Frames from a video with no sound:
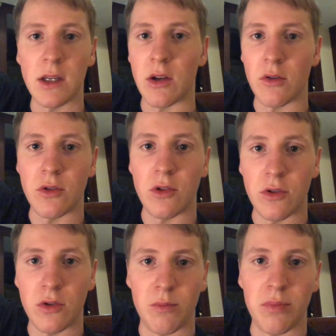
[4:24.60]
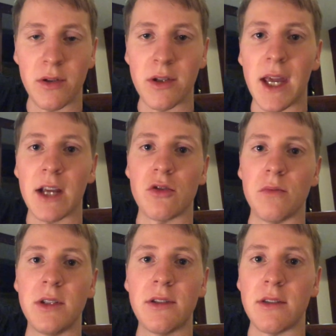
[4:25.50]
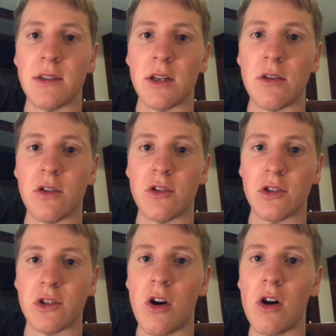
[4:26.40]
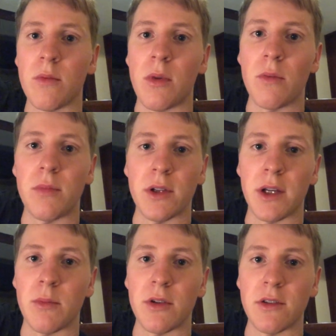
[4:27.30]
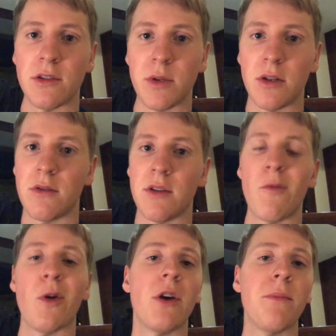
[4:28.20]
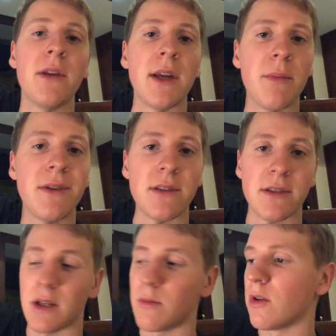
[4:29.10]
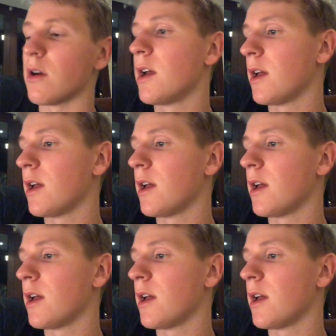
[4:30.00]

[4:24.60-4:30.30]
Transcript: you know, build an actual business here and not just talk about building a business, because then we're not building a business anymore.